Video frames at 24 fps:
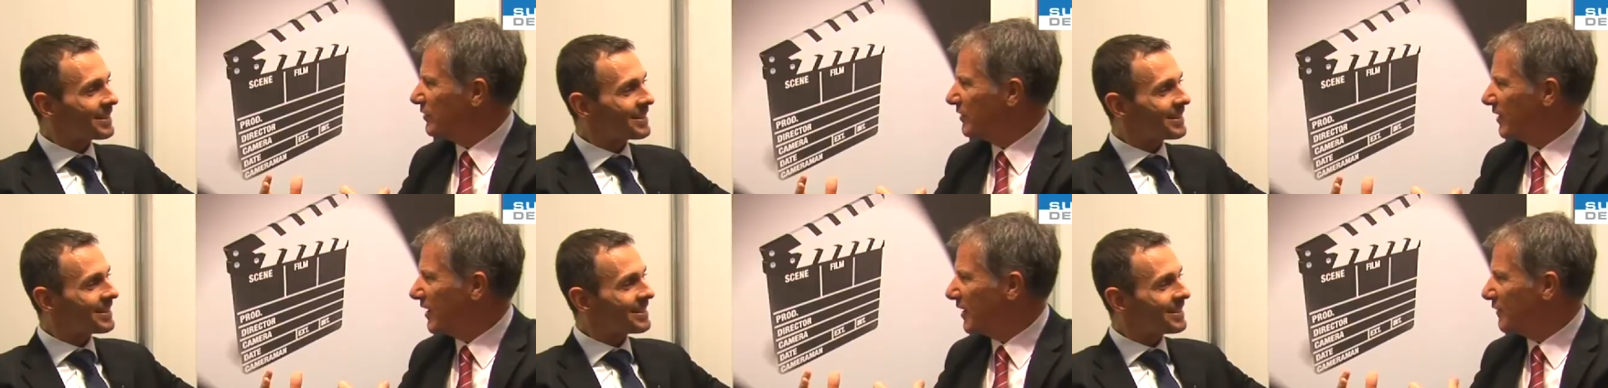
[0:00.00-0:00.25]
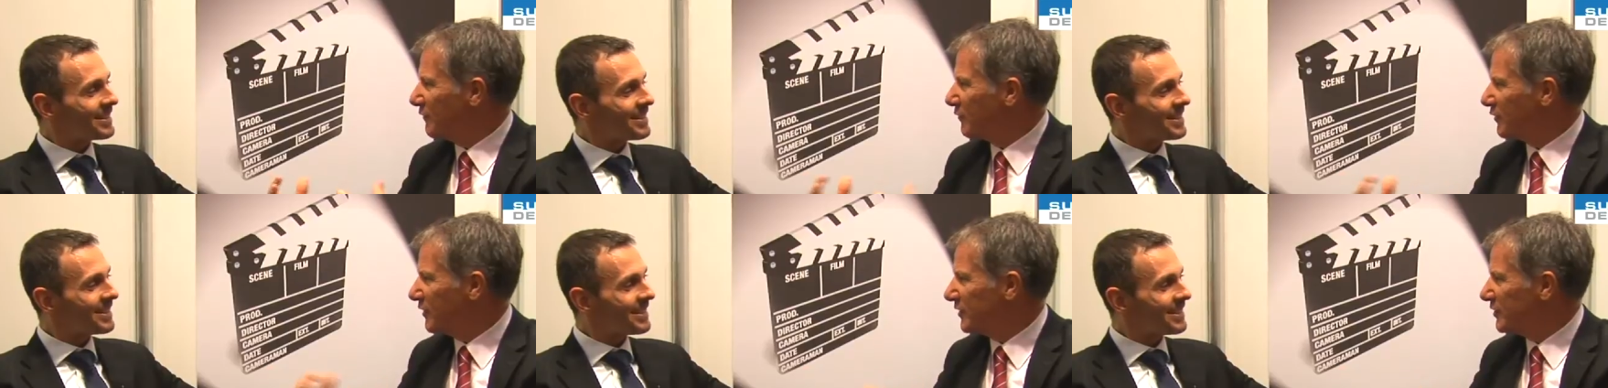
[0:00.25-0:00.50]

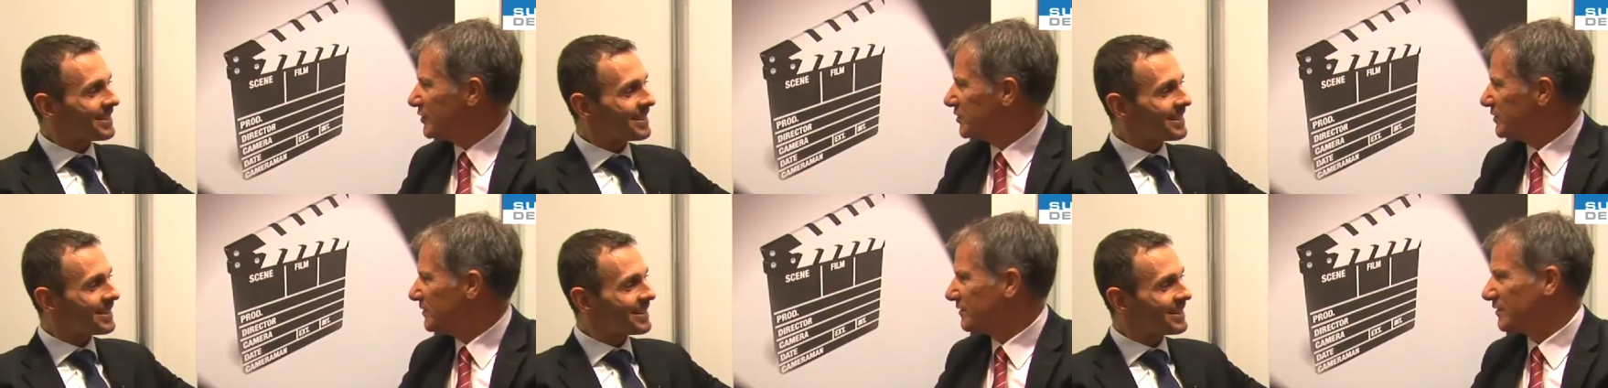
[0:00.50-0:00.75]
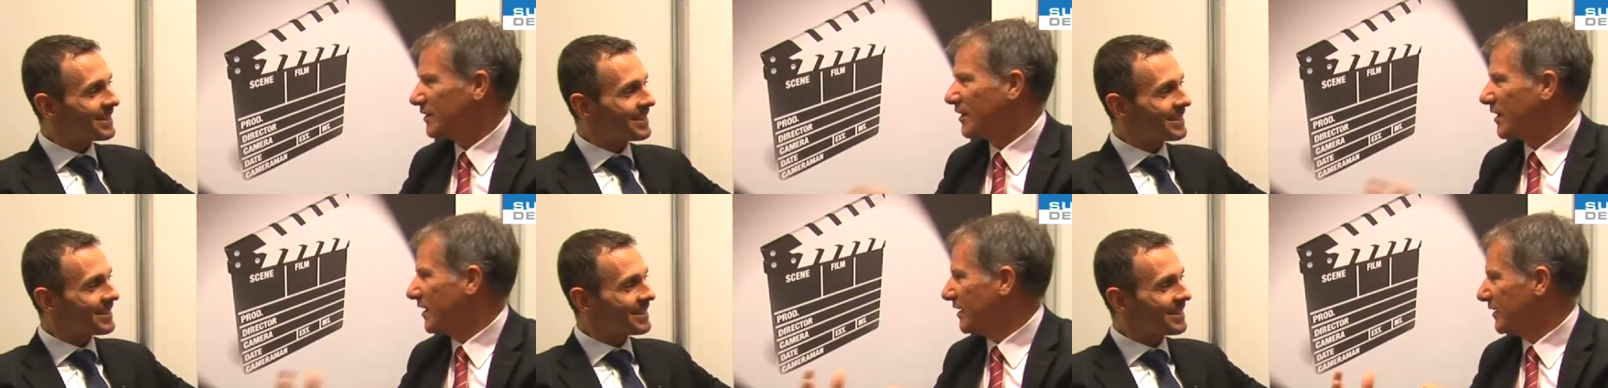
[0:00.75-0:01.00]
Speaker 1: leverage
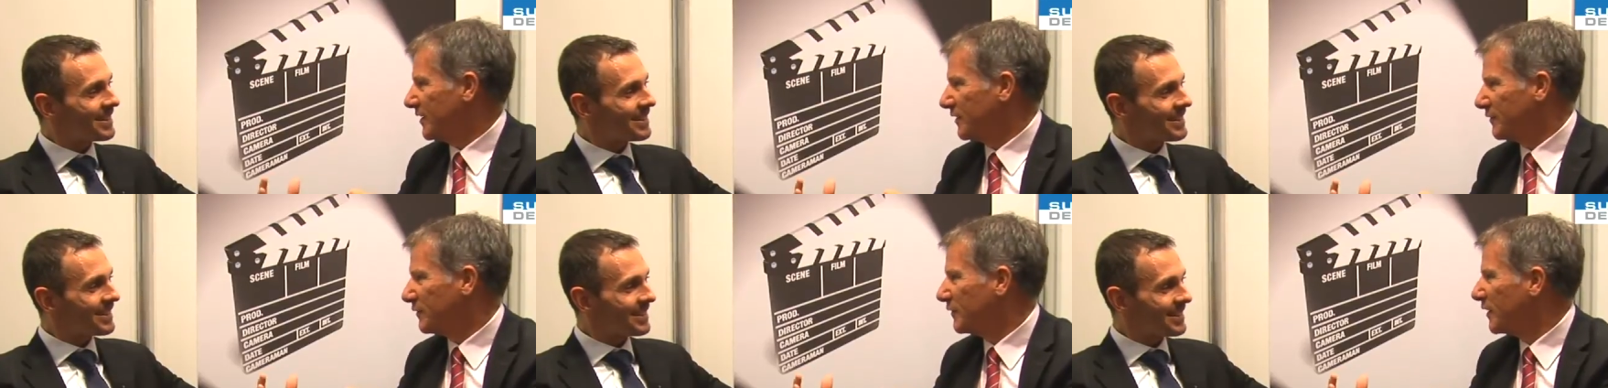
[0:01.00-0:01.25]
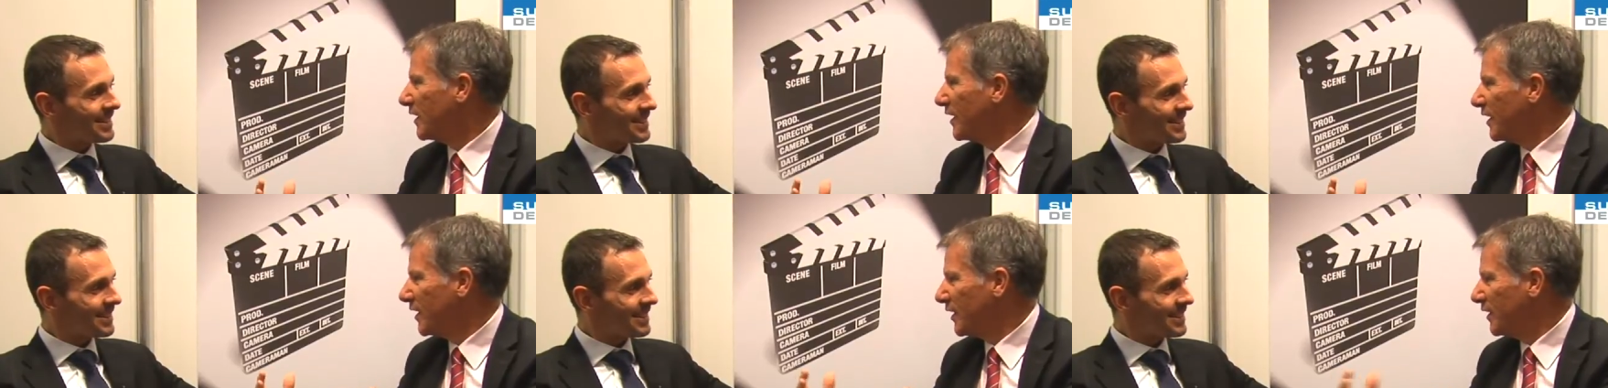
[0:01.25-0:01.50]
kind of
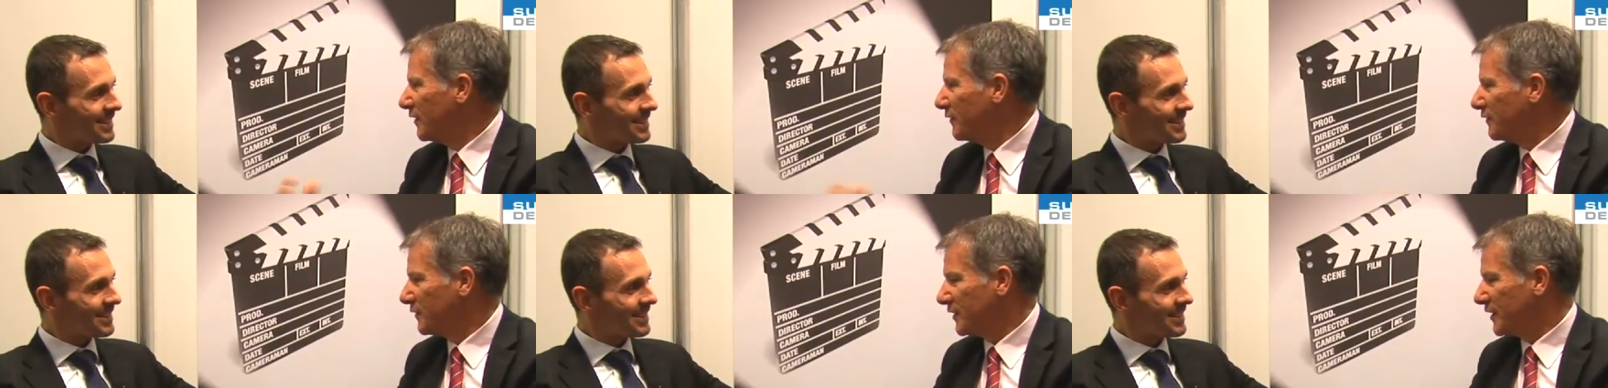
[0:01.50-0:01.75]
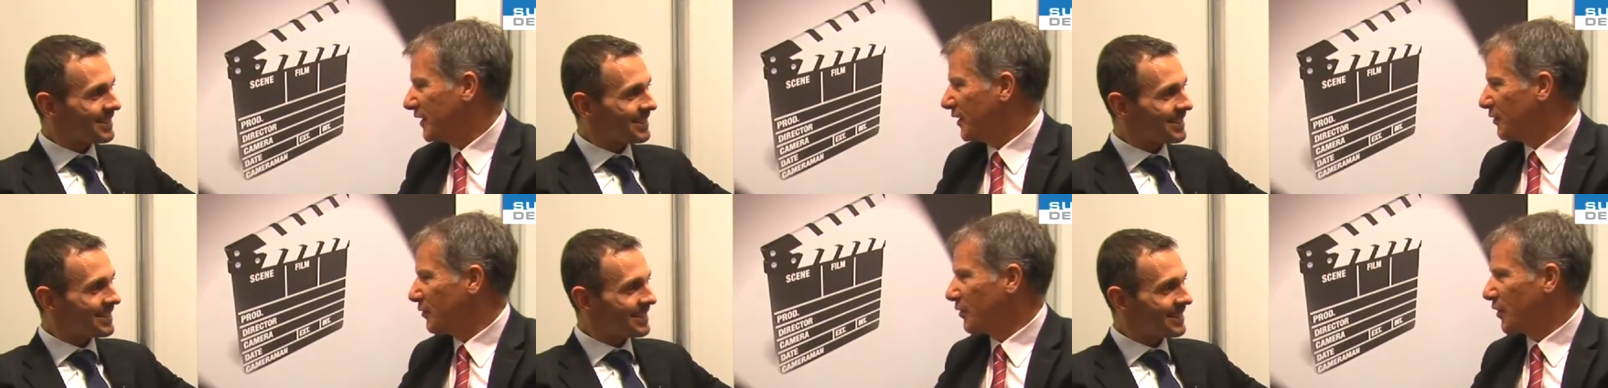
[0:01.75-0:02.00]

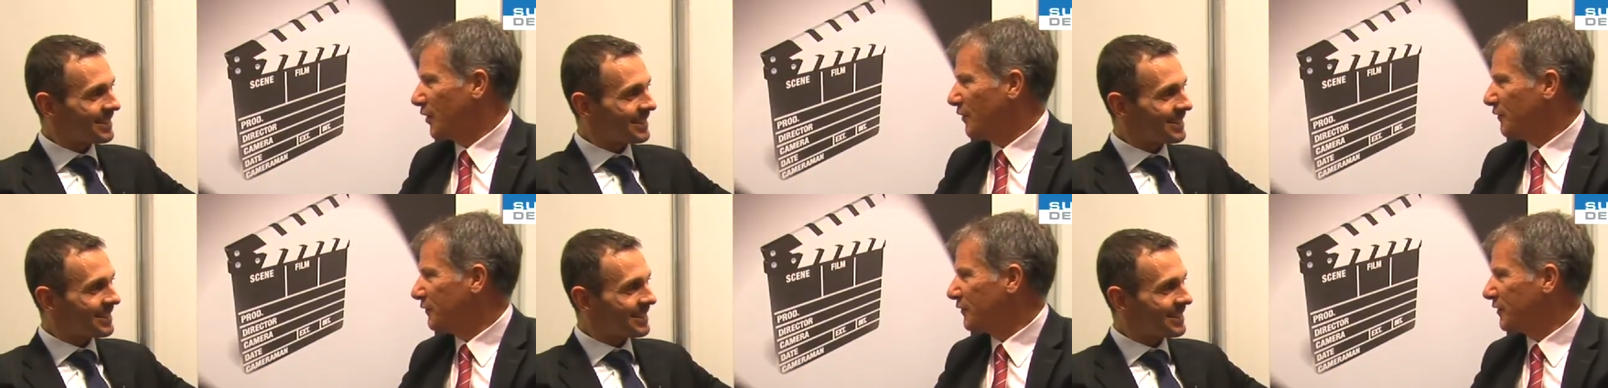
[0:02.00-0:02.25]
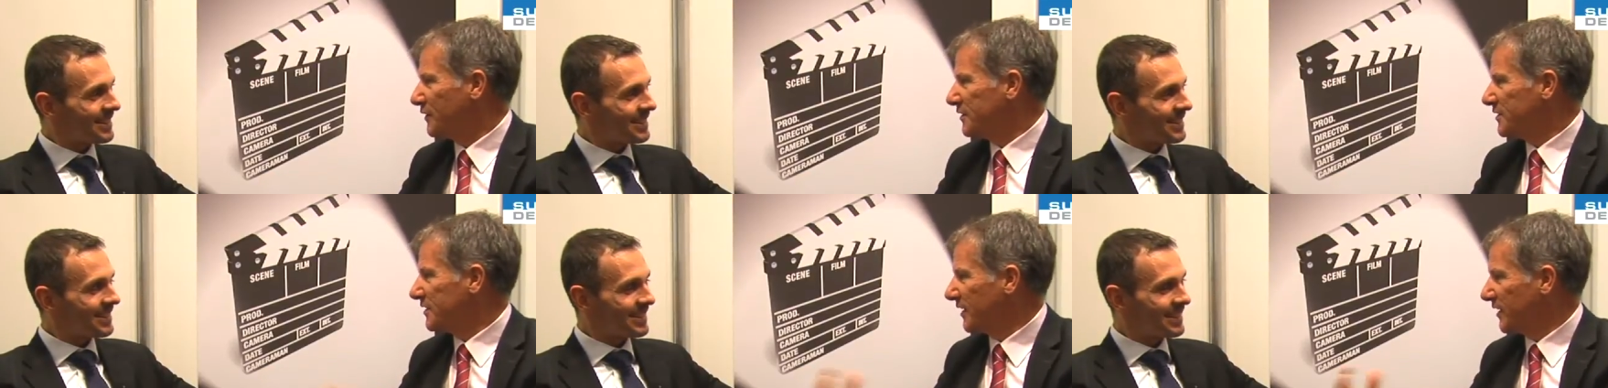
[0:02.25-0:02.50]
video
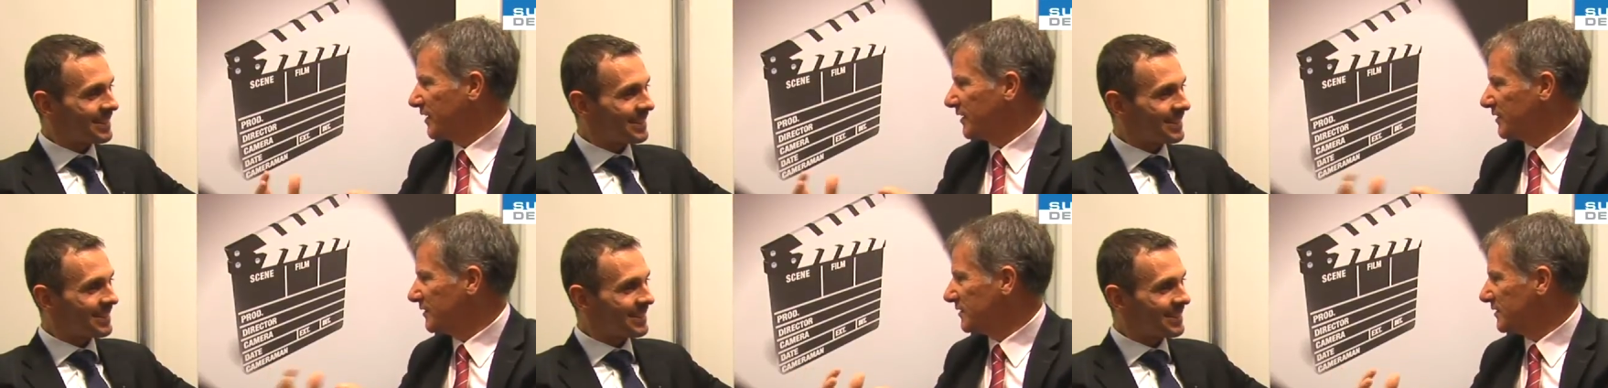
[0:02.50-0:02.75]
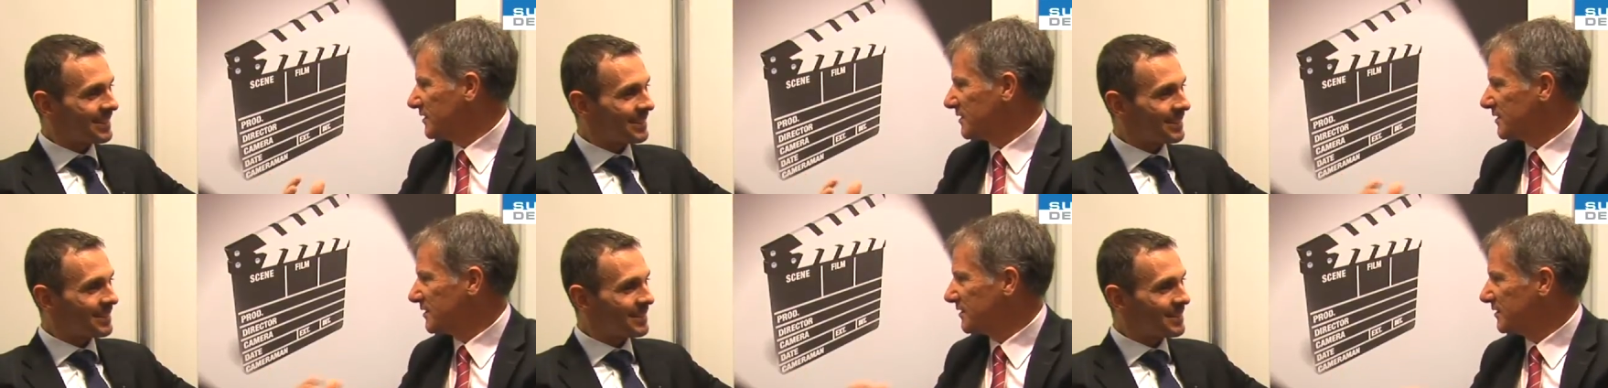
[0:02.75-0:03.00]

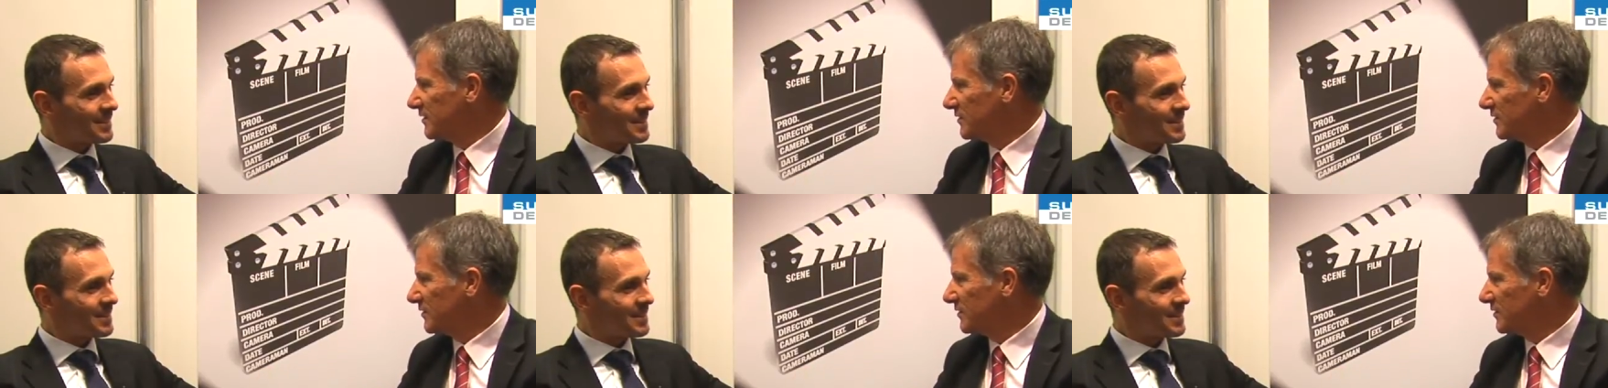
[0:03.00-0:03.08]
conferencings,